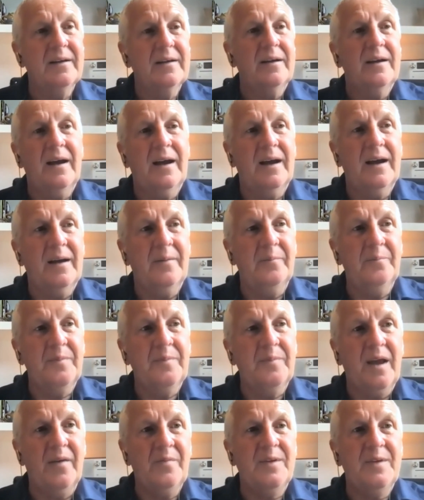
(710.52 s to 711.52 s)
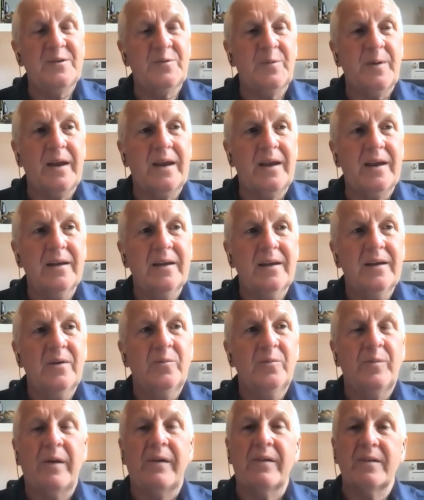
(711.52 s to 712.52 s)
and this week
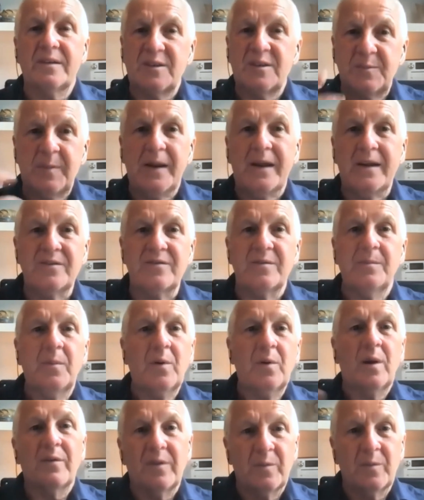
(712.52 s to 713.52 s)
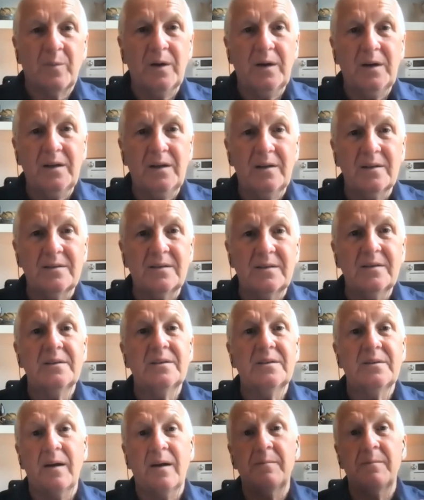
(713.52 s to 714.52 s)
we've got speakers from all over the world.
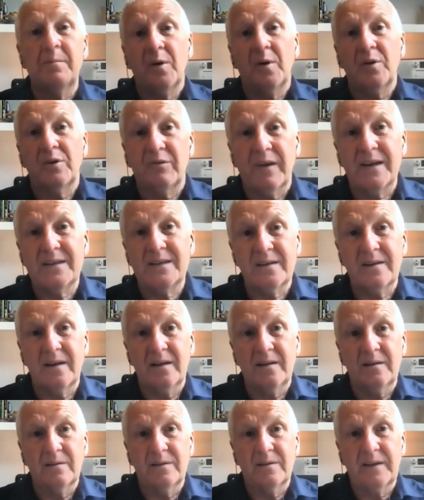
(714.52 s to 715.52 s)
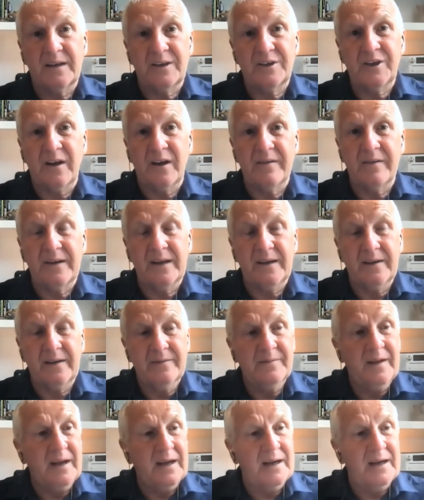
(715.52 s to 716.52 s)
So I'm moderating the whole thing, chairing it,
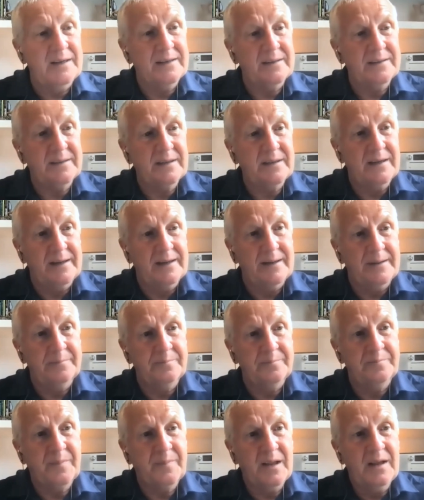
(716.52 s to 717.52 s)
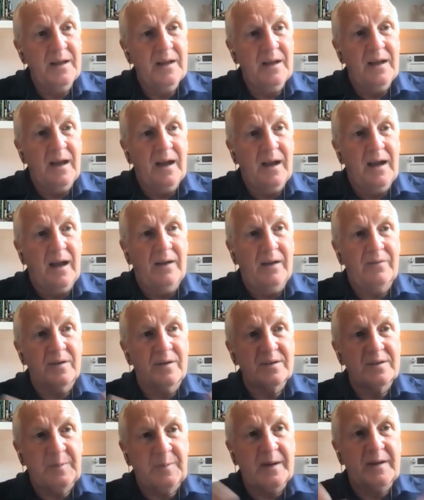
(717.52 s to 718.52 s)
and I've
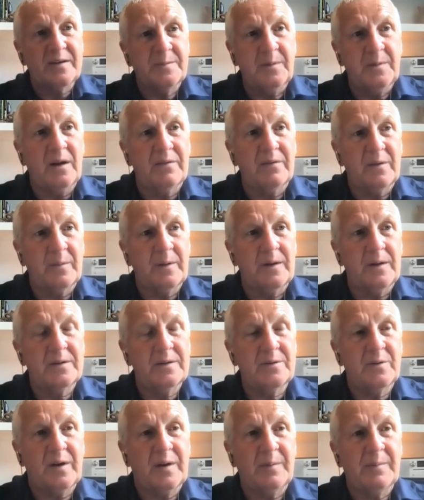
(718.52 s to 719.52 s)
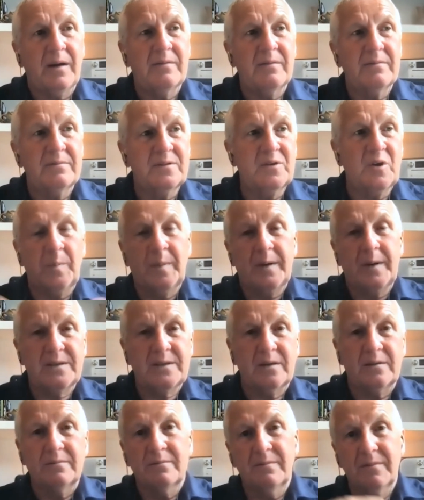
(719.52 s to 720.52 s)
got speakers from all over the world talking about topics
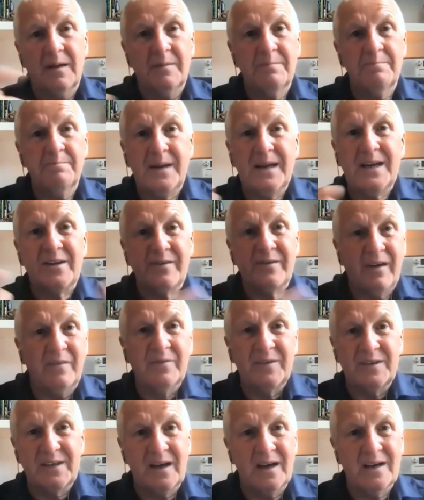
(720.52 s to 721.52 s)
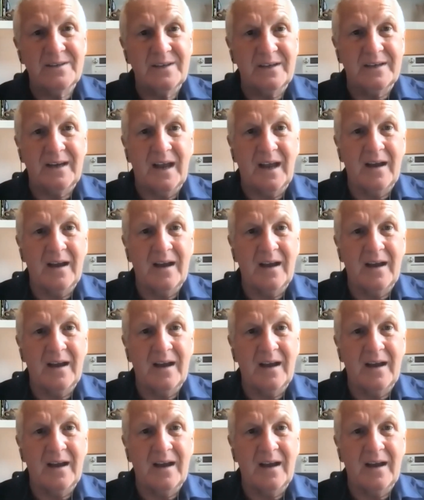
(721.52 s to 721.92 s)
on media advertising now,